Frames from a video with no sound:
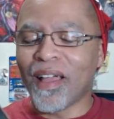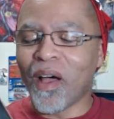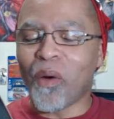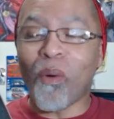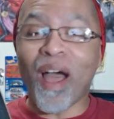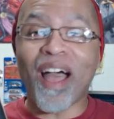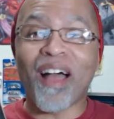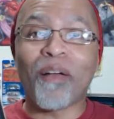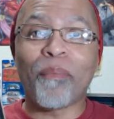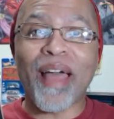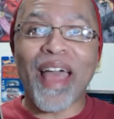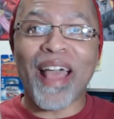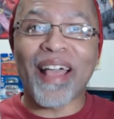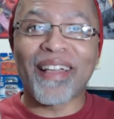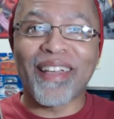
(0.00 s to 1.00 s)
A while
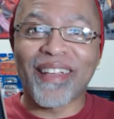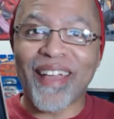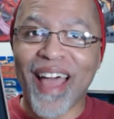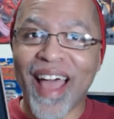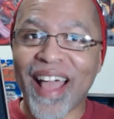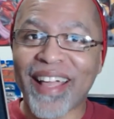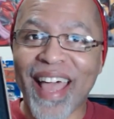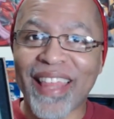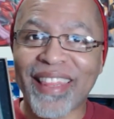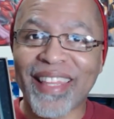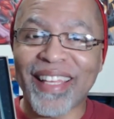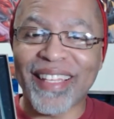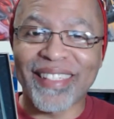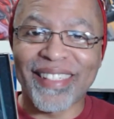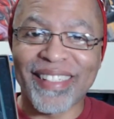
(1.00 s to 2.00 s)
back, I got
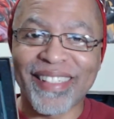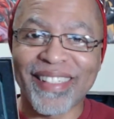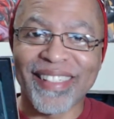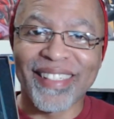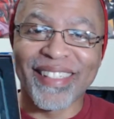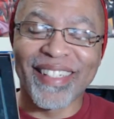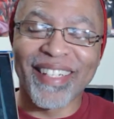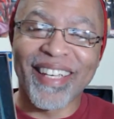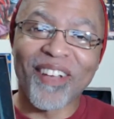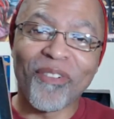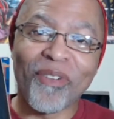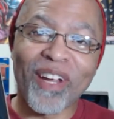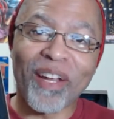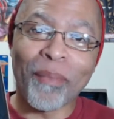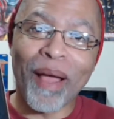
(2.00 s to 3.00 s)
this
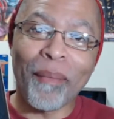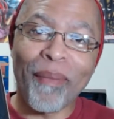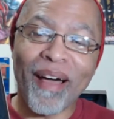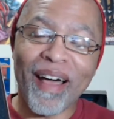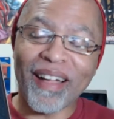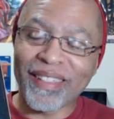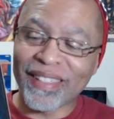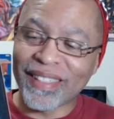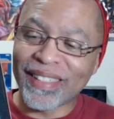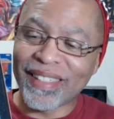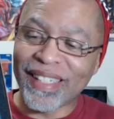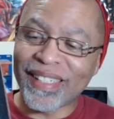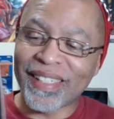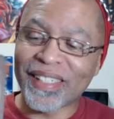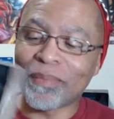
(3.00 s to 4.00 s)
in one of my boxes.
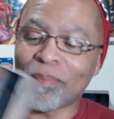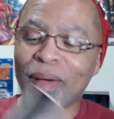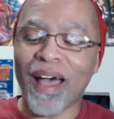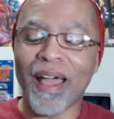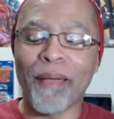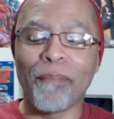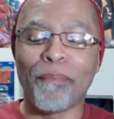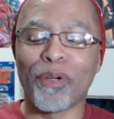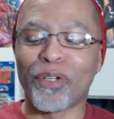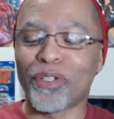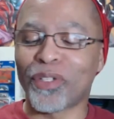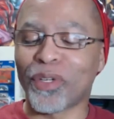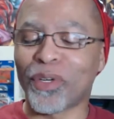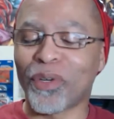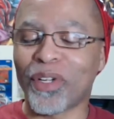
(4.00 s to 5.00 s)
This is my
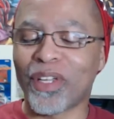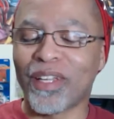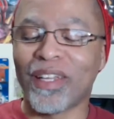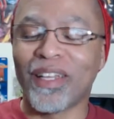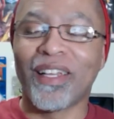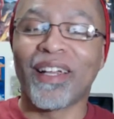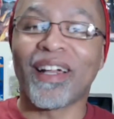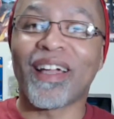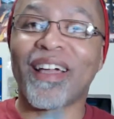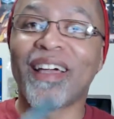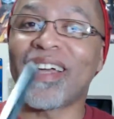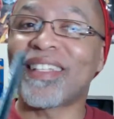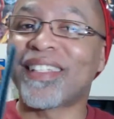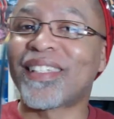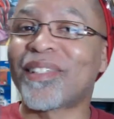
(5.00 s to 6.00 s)
Berserk
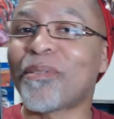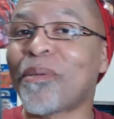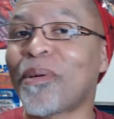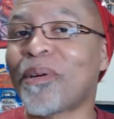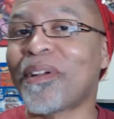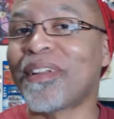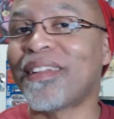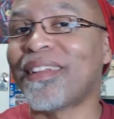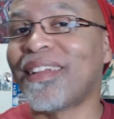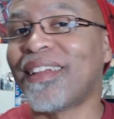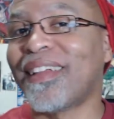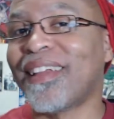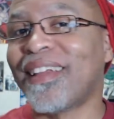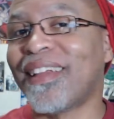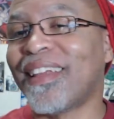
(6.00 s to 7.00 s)
Guts Sword
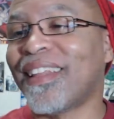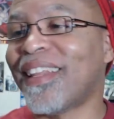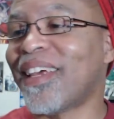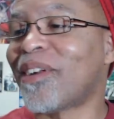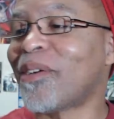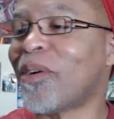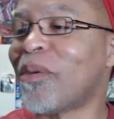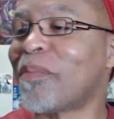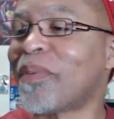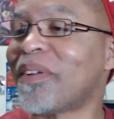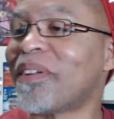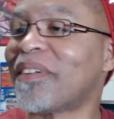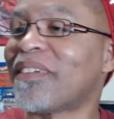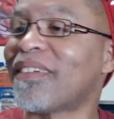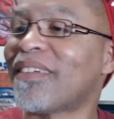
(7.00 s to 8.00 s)
letter
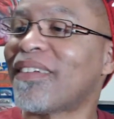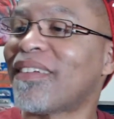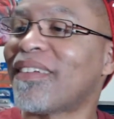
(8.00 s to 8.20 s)
opener.